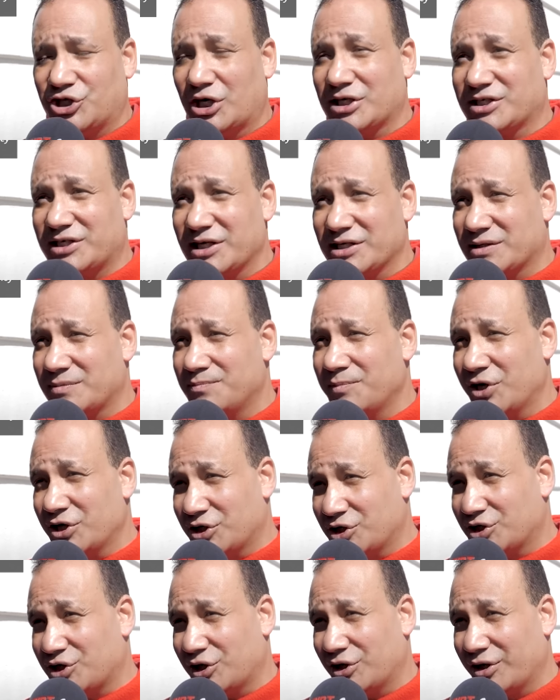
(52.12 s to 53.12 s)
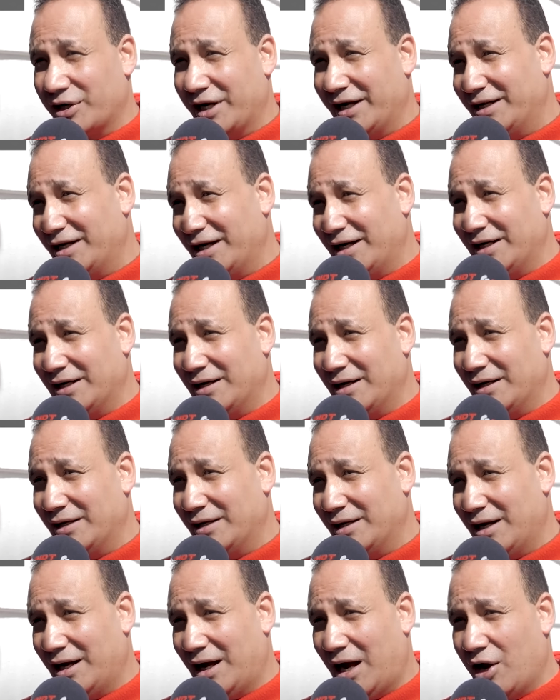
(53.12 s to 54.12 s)
Justice Minister
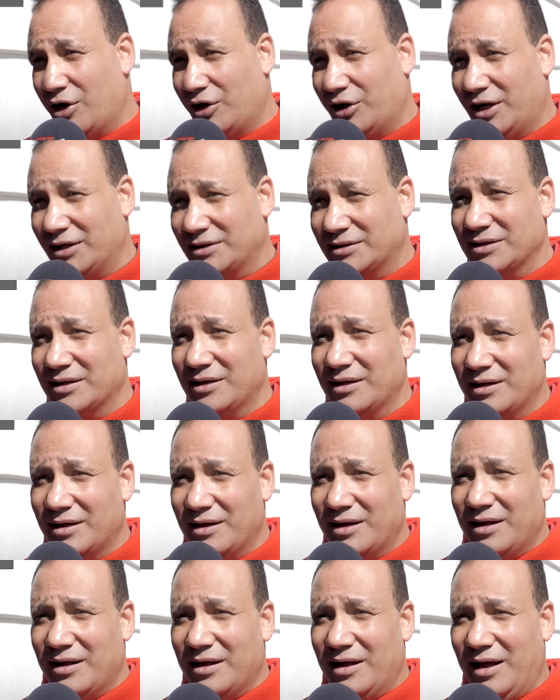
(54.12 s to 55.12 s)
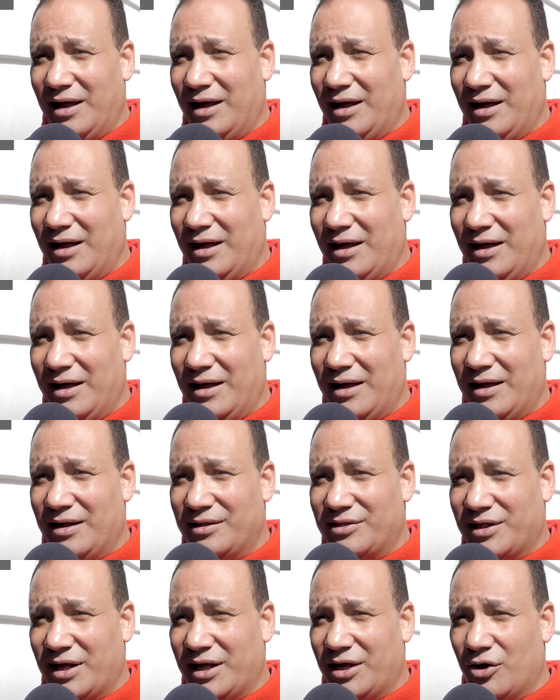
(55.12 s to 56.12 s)
in Ireland,
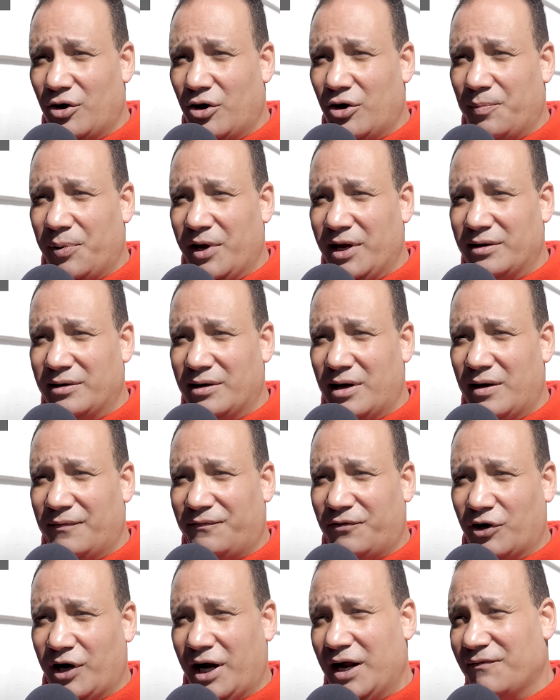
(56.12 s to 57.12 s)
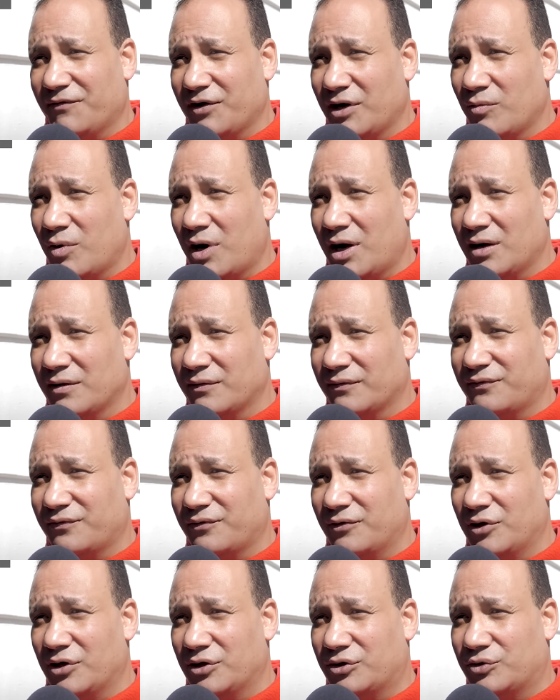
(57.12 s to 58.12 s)
they open for everyone
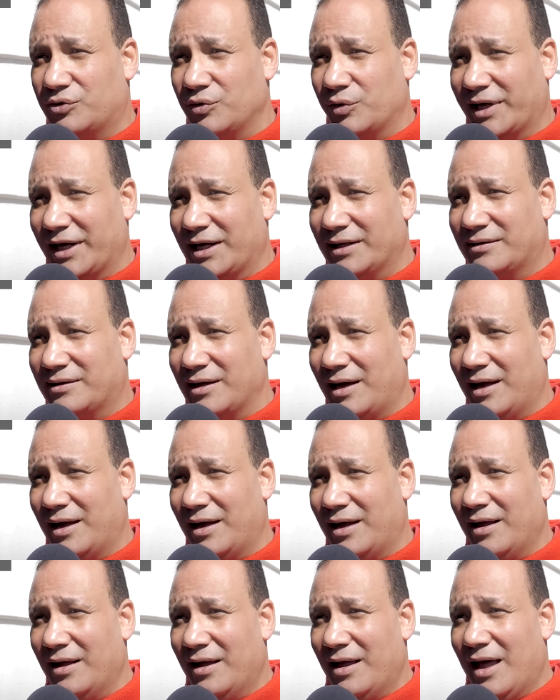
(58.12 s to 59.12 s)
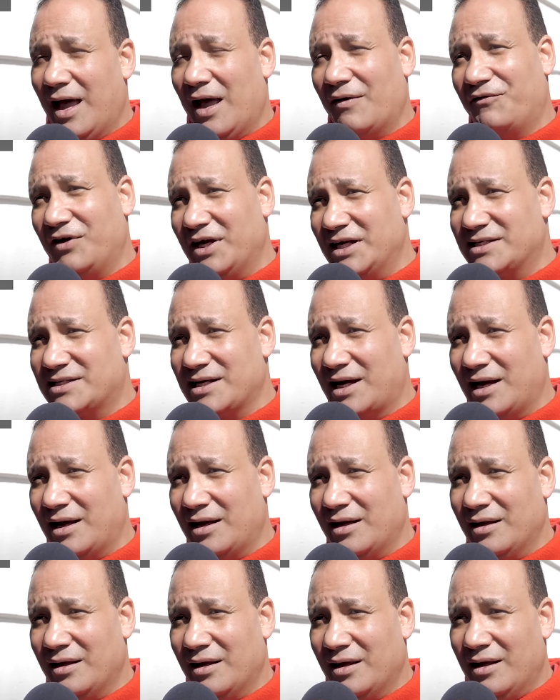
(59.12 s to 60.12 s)
to get a
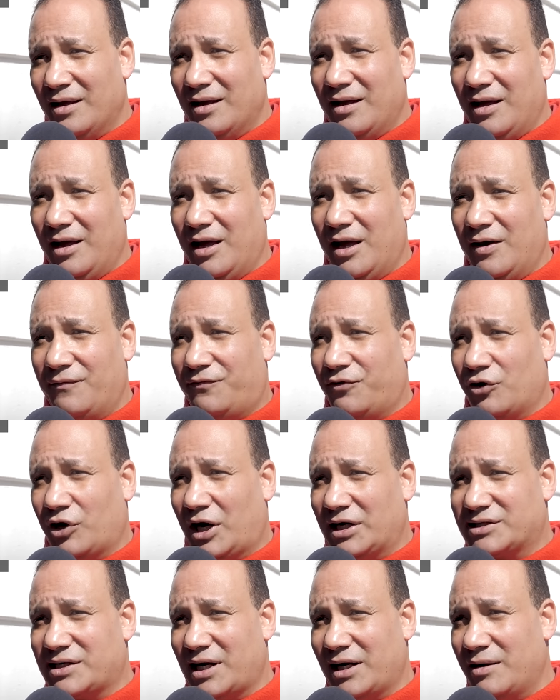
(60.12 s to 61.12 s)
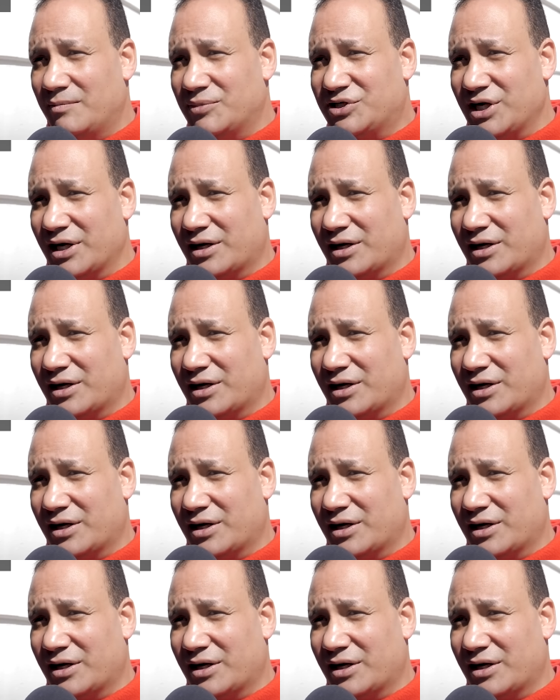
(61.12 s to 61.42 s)
visa. For asylum